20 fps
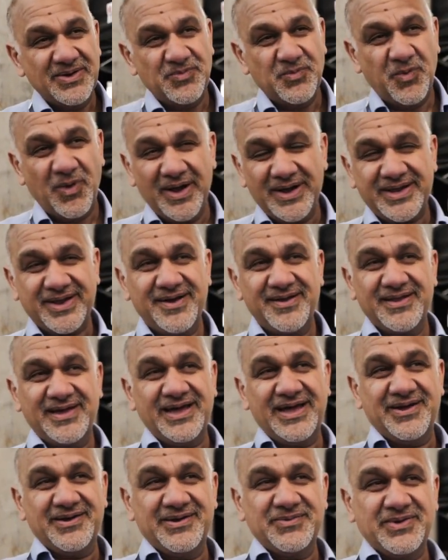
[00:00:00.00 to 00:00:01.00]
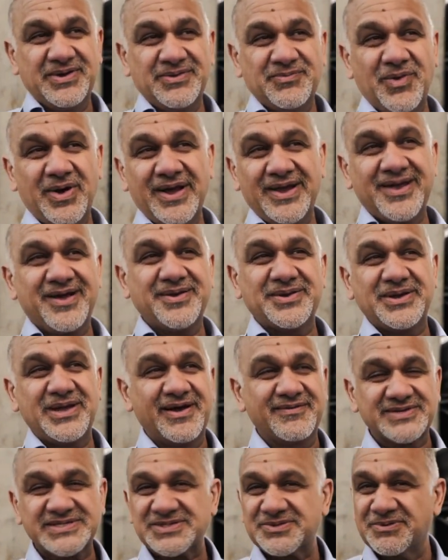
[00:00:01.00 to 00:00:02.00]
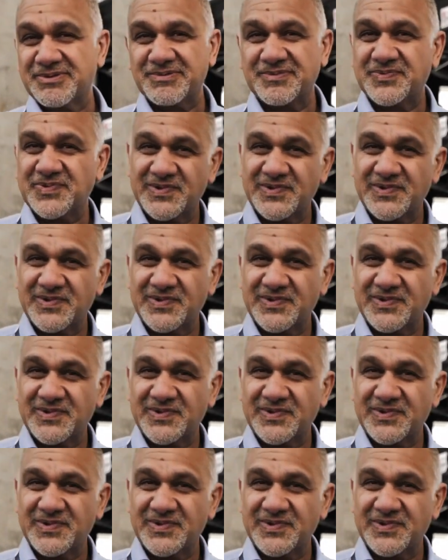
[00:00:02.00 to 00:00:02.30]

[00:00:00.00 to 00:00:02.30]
Why can't you have a swimming